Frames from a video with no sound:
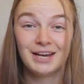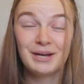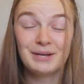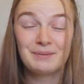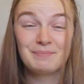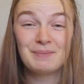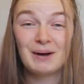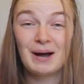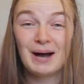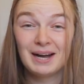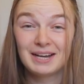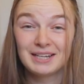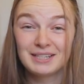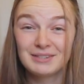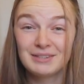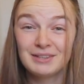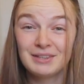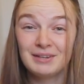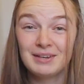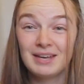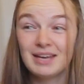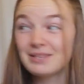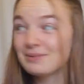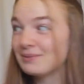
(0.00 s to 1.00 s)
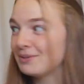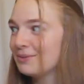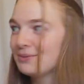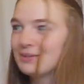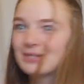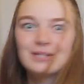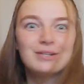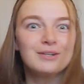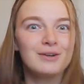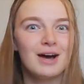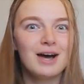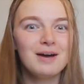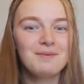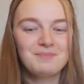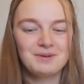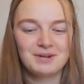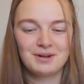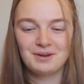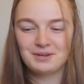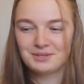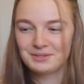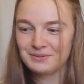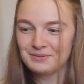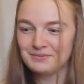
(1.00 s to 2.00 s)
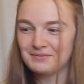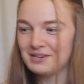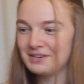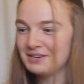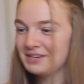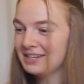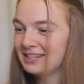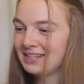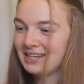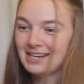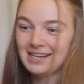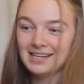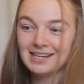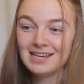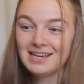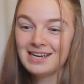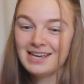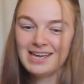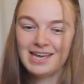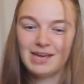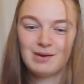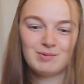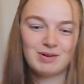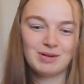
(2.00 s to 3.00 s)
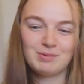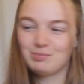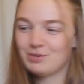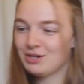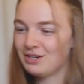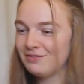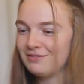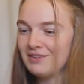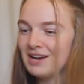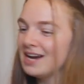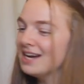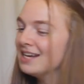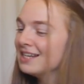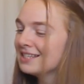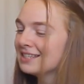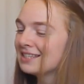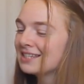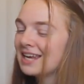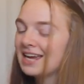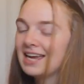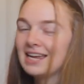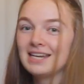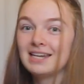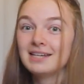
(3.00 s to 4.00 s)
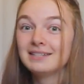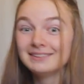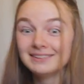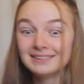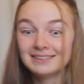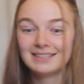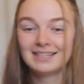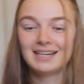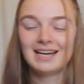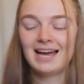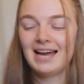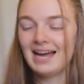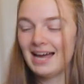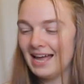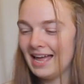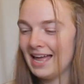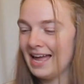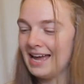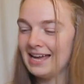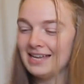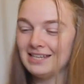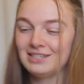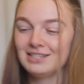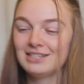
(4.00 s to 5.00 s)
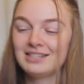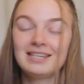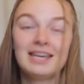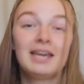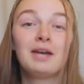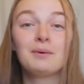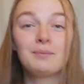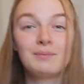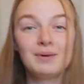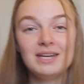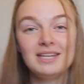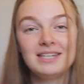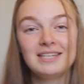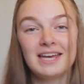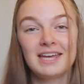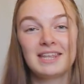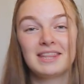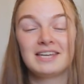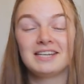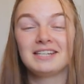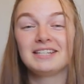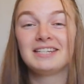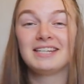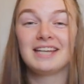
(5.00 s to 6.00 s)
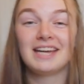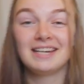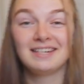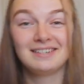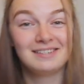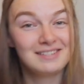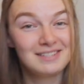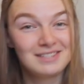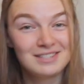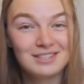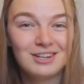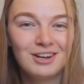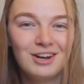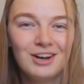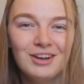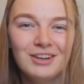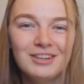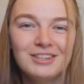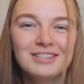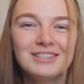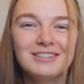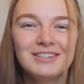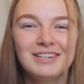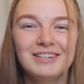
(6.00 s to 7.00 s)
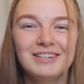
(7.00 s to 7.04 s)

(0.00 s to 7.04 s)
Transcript: unbox with you guys, which was a lot, but also very like, it went pretty fast and I just can't wait I think to get it installed